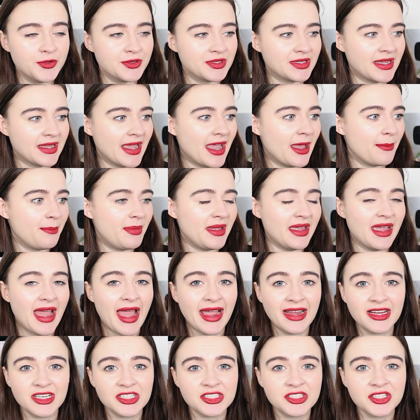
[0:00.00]
You'd get a bit
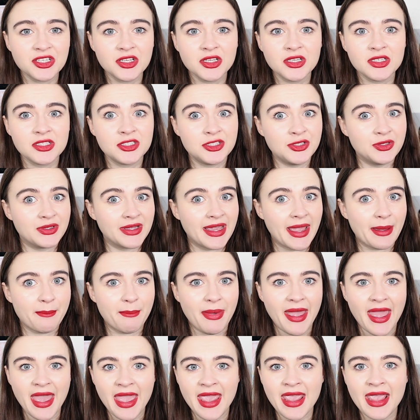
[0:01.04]
anxious, you'd get
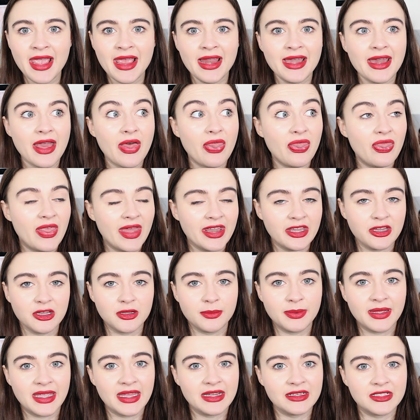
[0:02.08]
pain, then
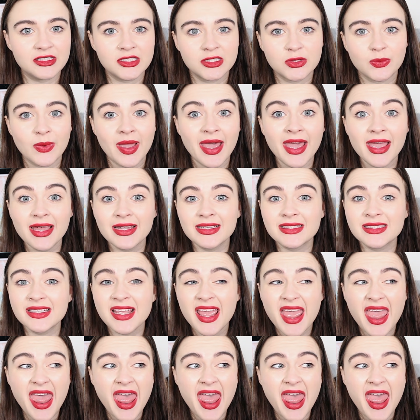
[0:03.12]
you'd begin to sweat,